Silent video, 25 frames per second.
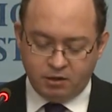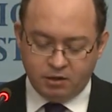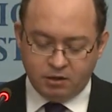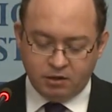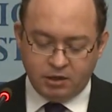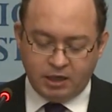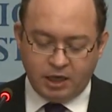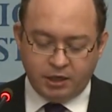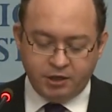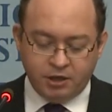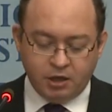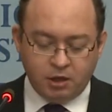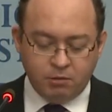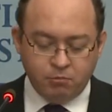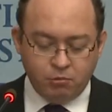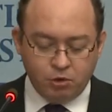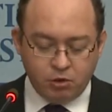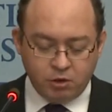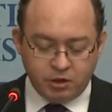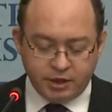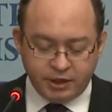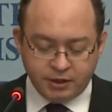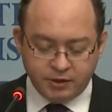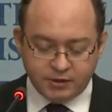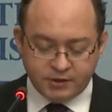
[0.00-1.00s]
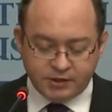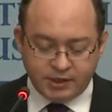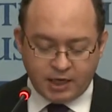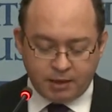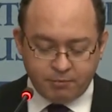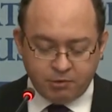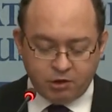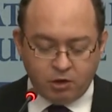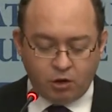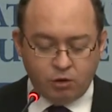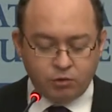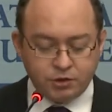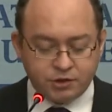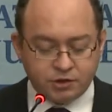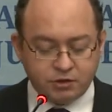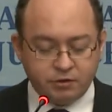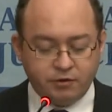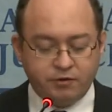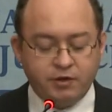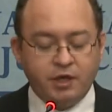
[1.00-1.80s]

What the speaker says: Danielle Müller and Simon Olsen,